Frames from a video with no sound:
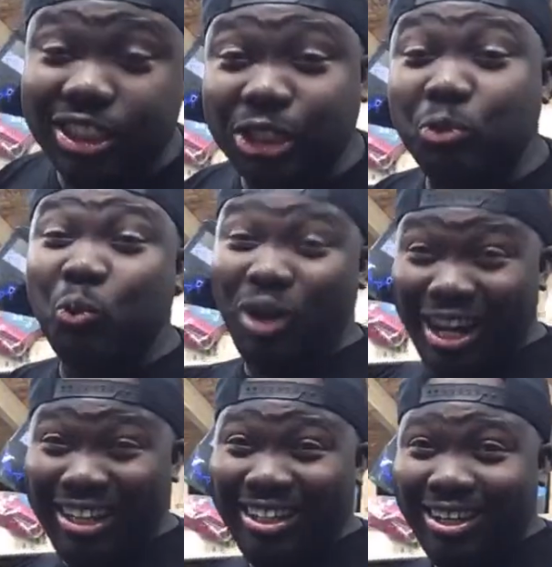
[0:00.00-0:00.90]
Just
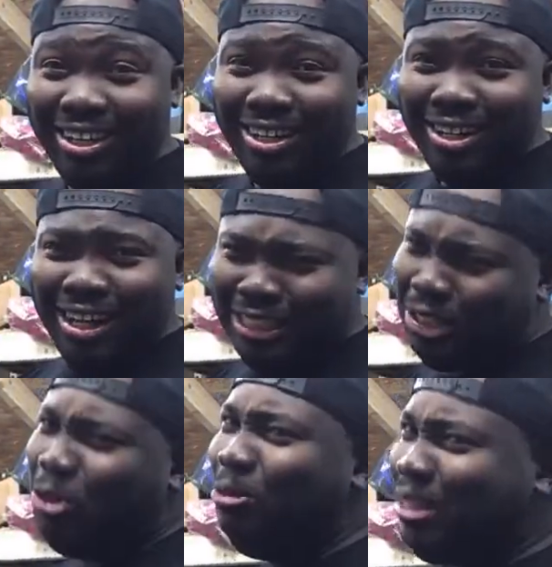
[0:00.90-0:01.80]
one?
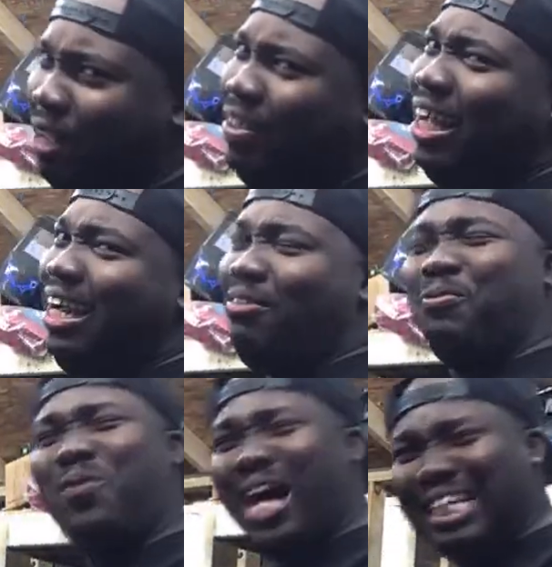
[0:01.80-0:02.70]
That's a cool
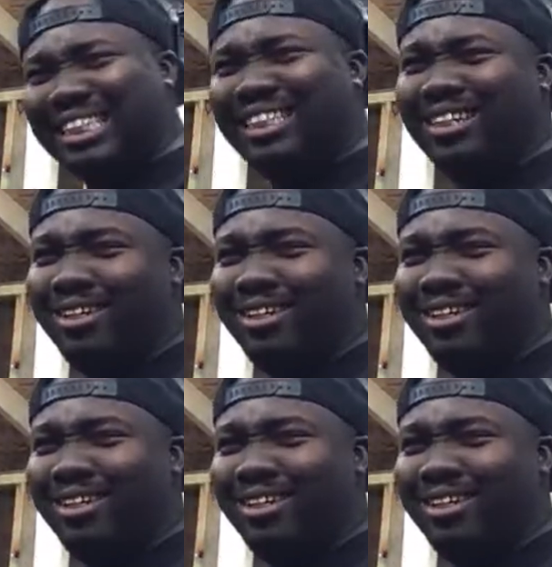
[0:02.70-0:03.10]
$700. What?